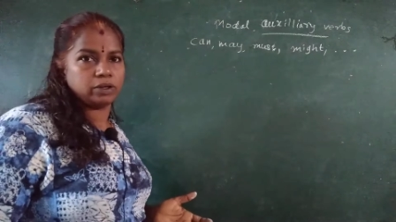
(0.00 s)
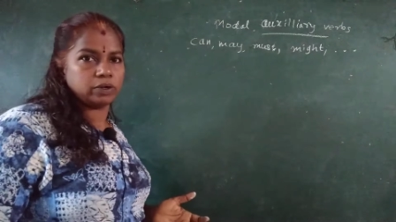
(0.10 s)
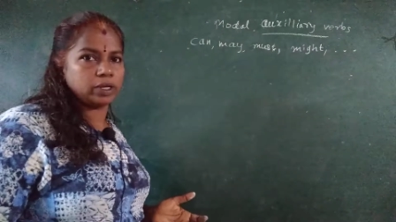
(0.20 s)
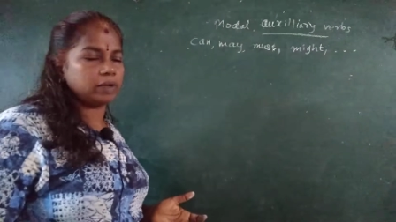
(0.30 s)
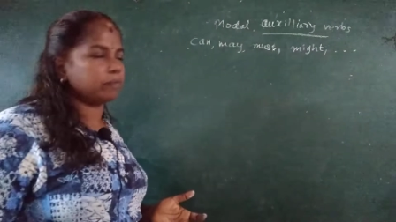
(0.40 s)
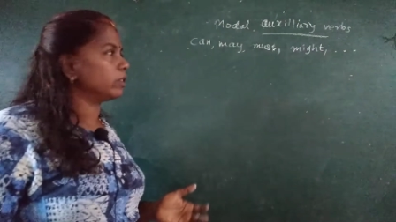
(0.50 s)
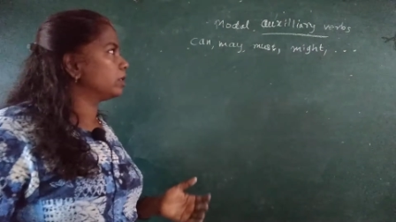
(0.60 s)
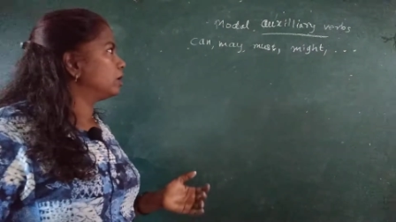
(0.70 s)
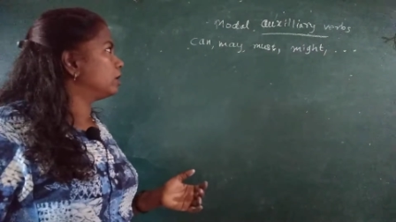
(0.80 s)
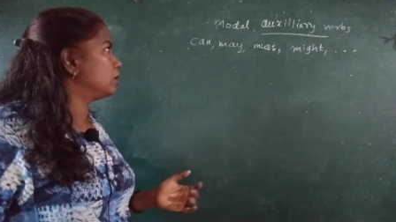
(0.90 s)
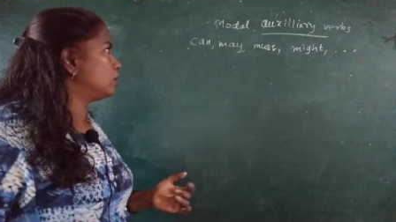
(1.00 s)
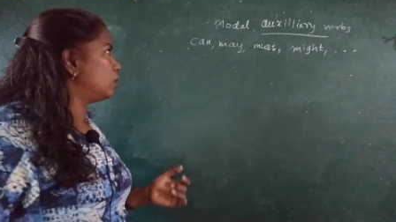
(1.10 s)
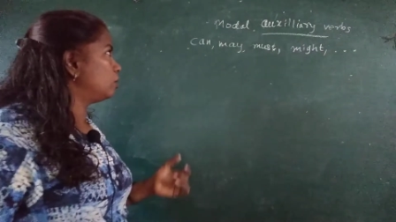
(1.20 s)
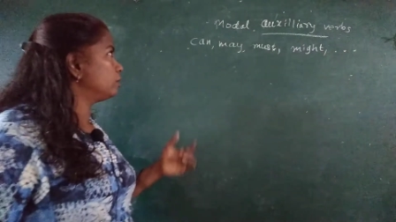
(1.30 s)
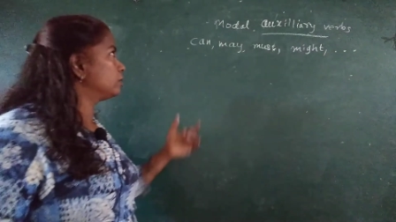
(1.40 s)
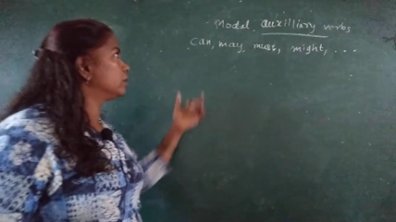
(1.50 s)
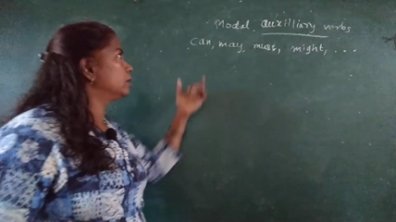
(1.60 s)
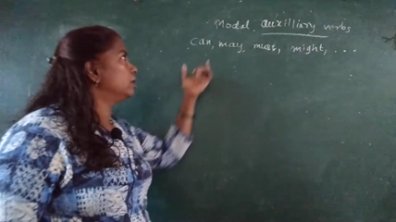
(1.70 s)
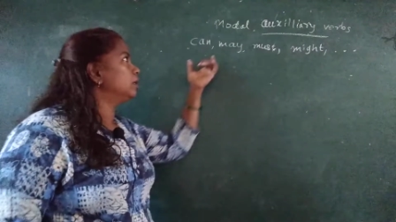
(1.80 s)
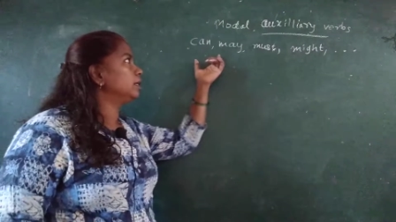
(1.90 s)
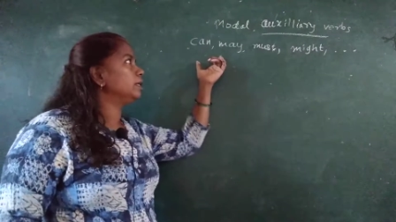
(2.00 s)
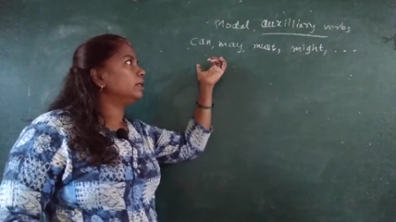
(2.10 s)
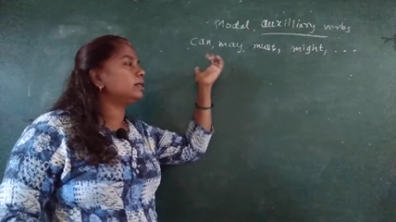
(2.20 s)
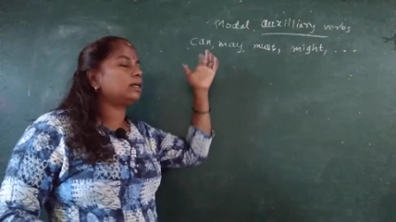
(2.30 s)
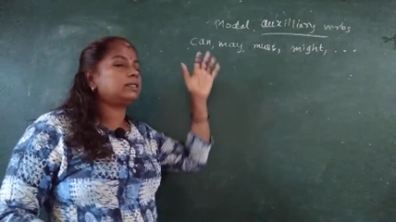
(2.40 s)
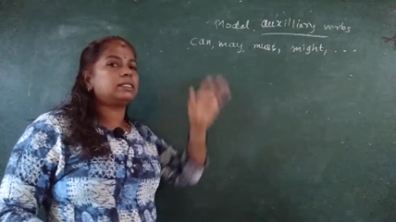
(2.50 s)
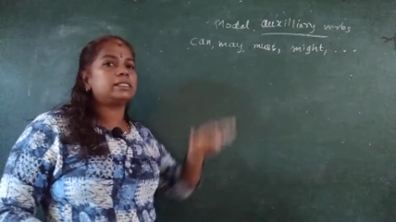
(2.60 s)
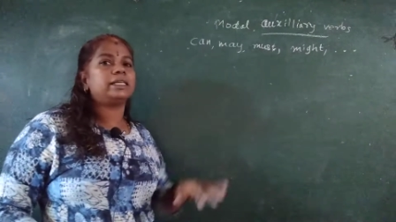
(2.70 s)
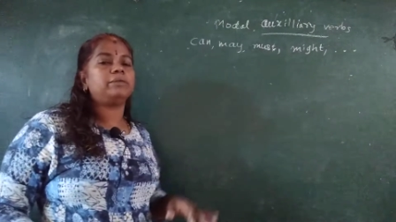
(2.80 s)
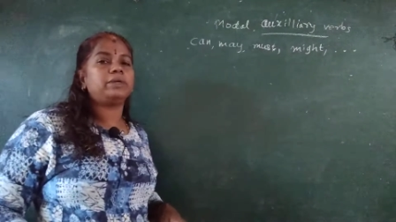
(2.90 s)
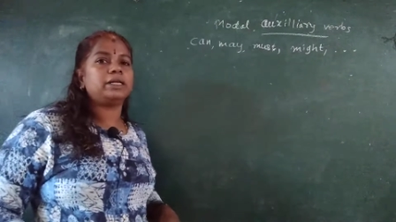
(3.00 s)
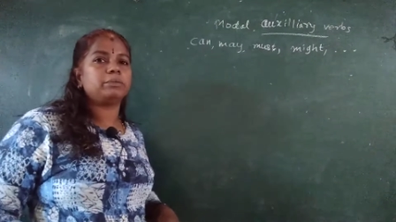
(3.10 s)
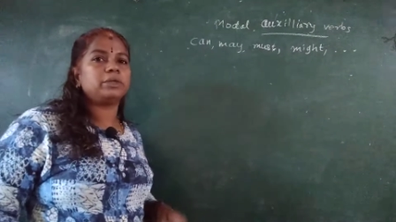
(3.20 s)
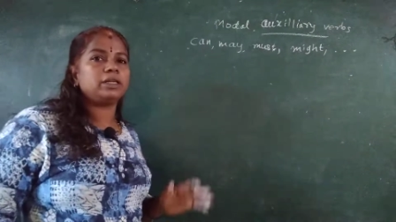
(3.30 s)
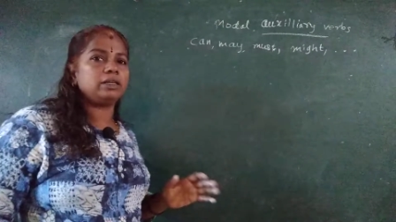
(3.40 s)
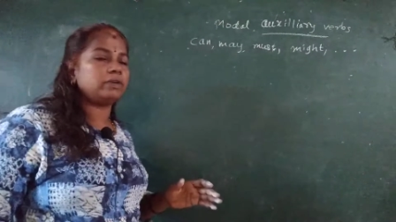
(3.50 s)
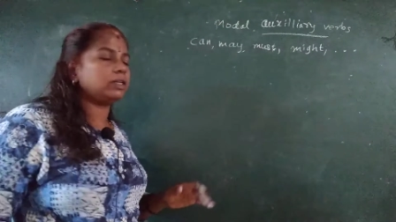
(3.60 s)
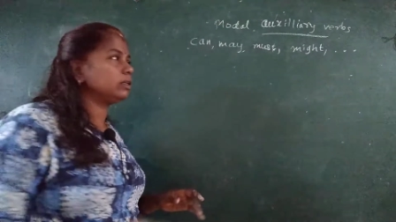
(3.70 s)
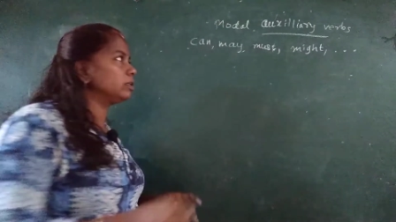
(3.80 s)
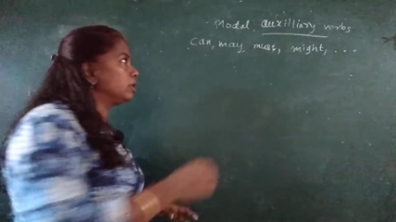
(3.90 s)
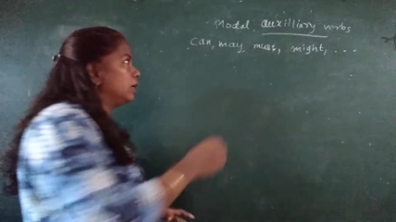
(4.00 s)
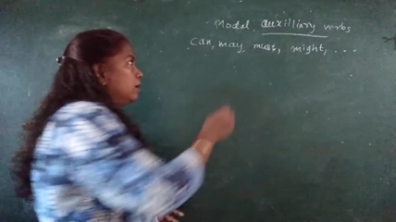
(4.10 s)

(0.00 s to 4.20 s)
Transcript: Okay. Now, here at the same time, even